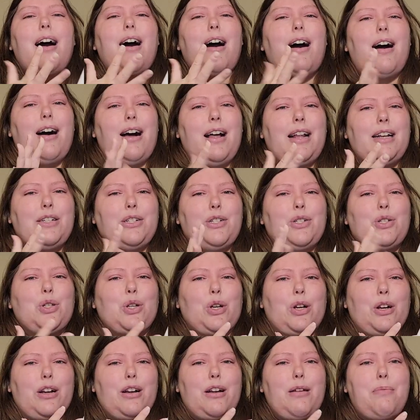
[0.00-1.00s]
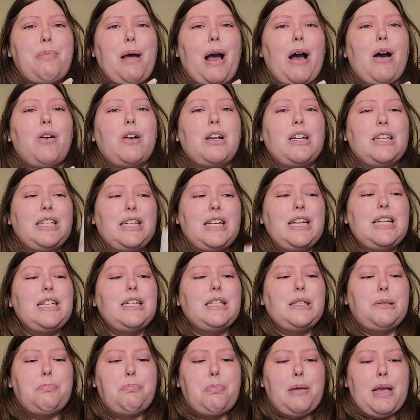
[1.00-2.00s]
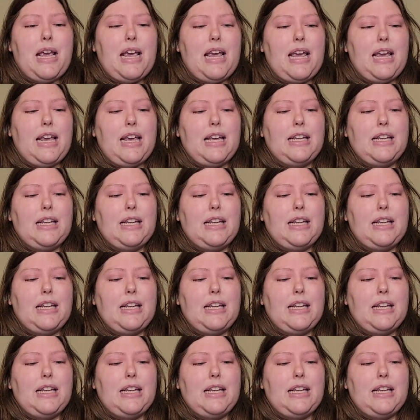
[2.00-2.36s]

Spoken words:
uncertain about because it is big.